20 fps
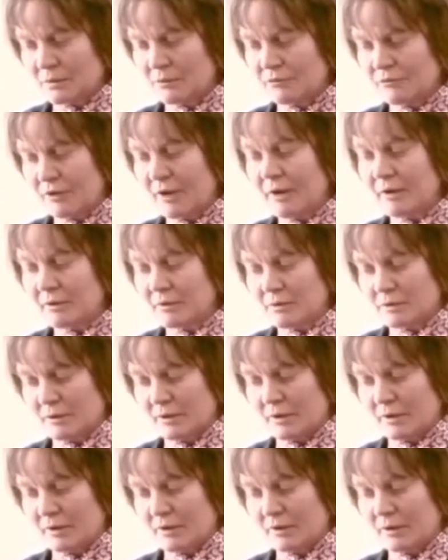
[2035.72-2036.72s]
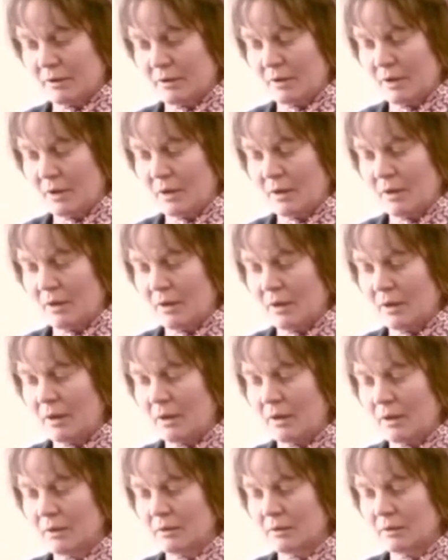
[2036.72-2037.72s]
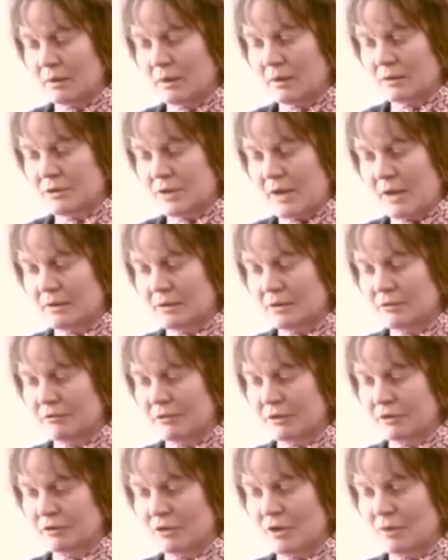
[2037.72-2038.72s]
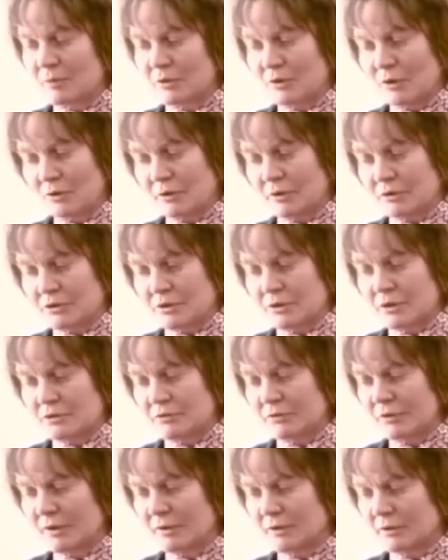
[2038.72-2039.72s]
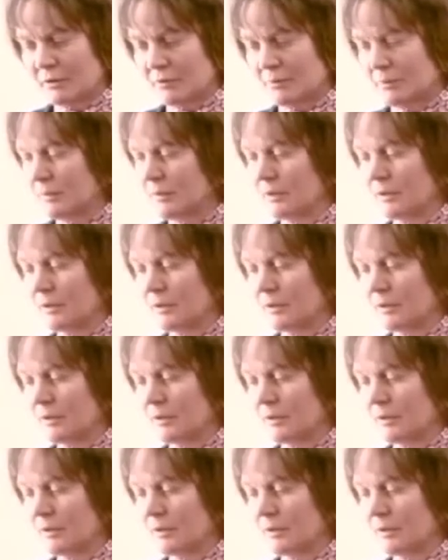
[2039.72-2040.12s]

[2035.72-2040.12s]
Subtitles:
found a scientific terminology. He's found a